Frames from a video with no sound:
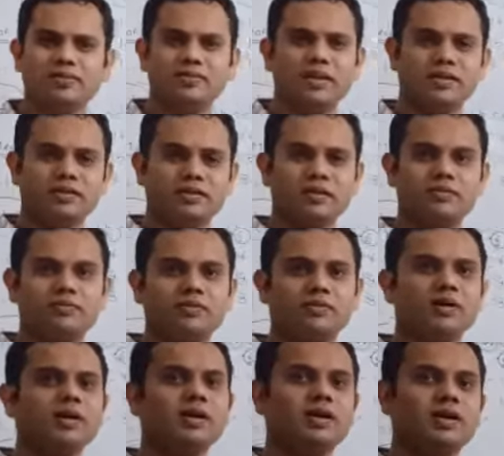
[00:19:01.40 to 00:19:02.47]
method
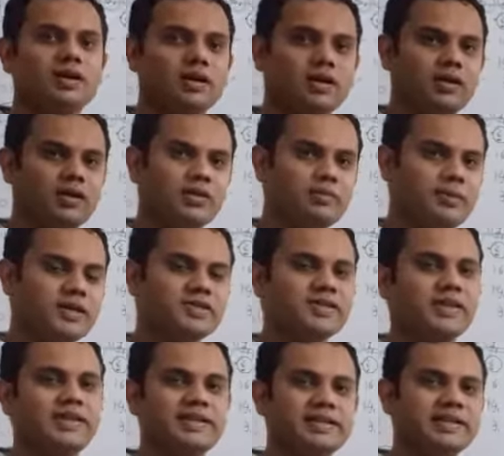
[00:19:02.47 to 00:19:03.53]
of
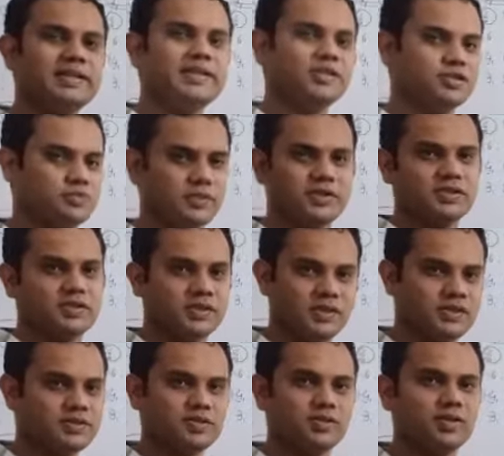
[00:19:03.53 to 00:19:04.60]
measuring the dispersion.
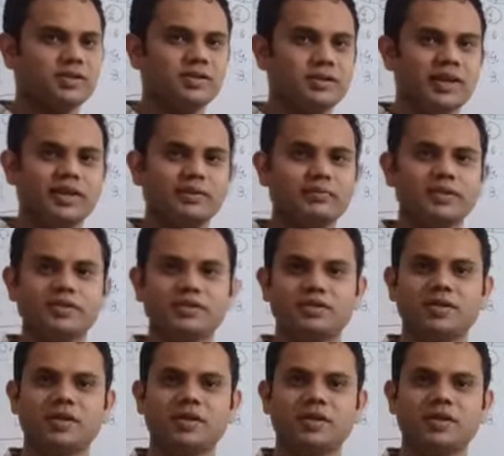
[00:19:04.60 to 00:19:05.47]
It is not that much